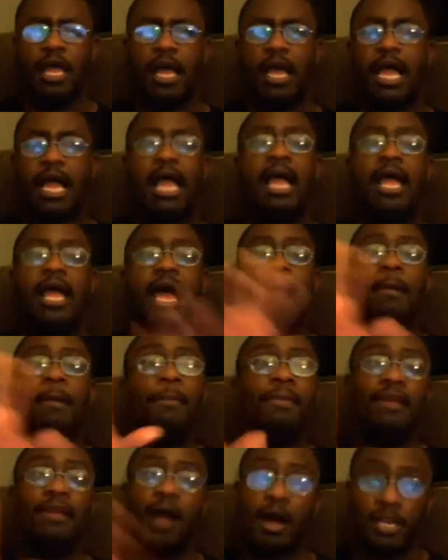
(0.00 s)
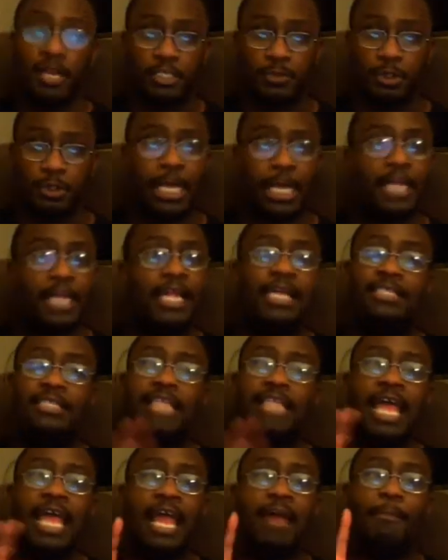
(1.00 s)
I'm going to be honest with you. I can't
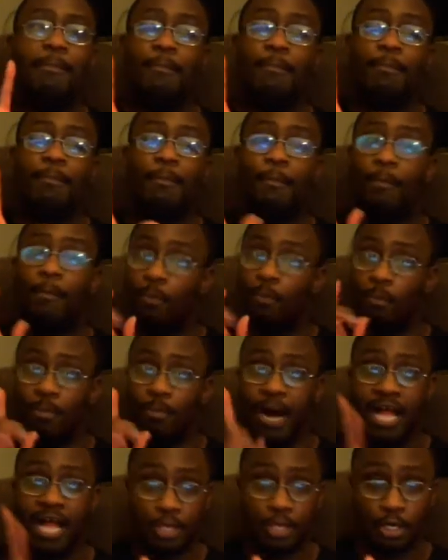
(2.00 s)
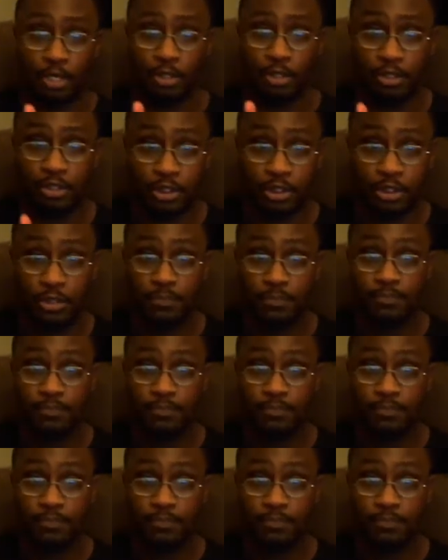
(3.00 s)
stand mothers